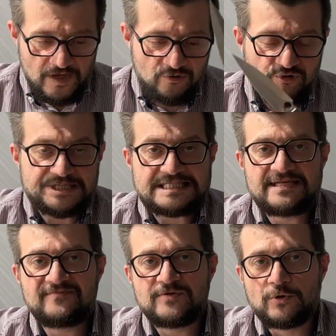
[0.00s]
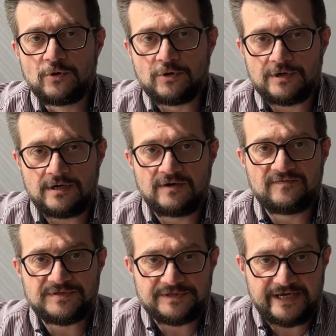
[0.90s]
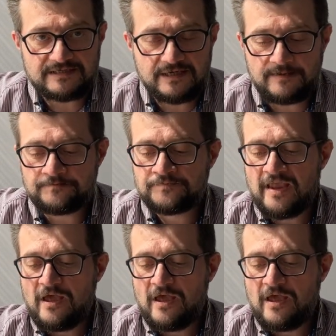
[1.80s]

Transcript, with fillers: receive your uh, vendetta